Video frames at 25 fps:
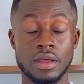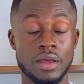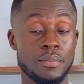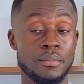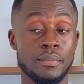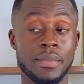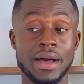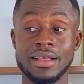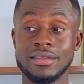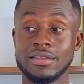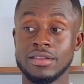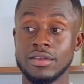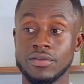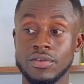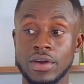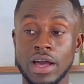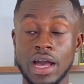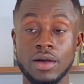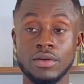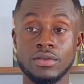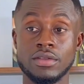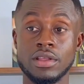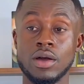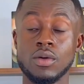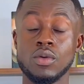a massive
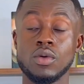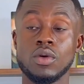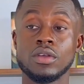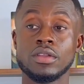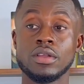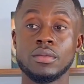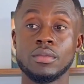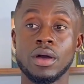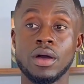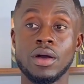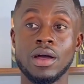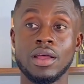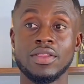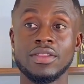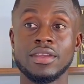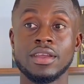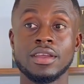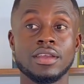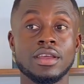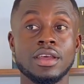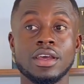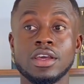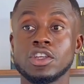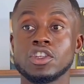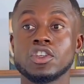house that cost about, I think